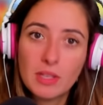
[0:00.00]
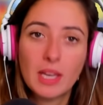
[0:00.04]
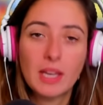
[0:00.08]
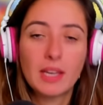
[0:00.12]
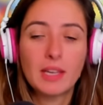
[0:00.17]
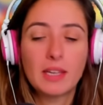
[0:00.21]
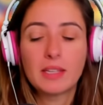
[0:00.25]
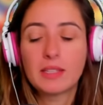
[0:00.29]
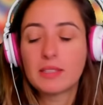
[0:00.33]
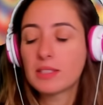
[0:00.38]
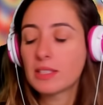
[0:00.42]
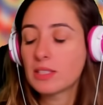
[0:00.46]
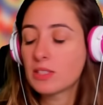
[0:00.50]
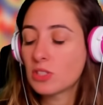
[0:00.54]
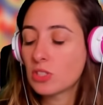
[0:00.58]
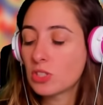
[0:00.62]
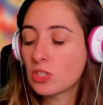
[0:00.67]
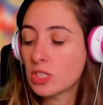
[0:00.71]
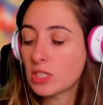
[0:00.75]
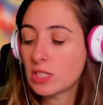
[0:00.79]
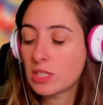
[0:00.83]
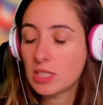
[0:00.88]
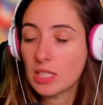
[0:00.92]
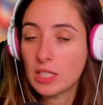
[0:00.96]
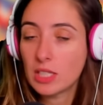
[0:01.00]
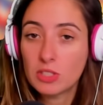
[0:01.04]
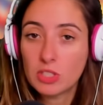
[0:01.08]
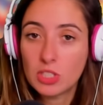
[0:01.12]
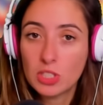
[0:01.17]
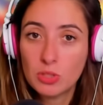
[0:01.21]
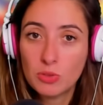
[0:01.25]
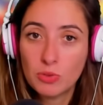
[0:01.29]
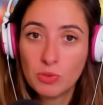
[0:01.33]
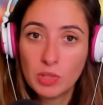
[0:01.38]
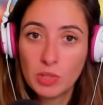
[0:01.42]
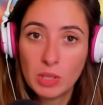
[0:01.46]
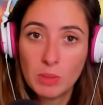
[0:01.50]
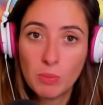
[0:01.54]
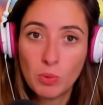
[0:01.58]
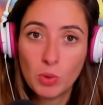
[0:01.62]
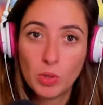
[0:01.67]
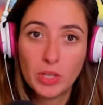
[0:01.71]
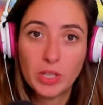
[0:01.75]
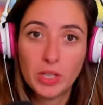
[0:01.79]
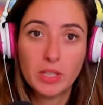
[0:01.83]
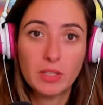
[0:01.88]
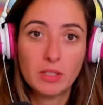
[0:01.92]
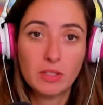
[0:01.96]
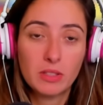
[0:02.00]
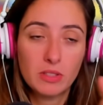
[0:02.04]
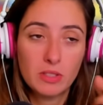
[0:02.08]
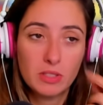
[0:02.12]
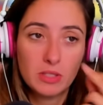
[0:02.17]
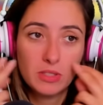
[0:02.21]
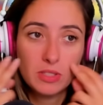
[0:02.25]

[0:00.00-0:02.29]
And it's just really important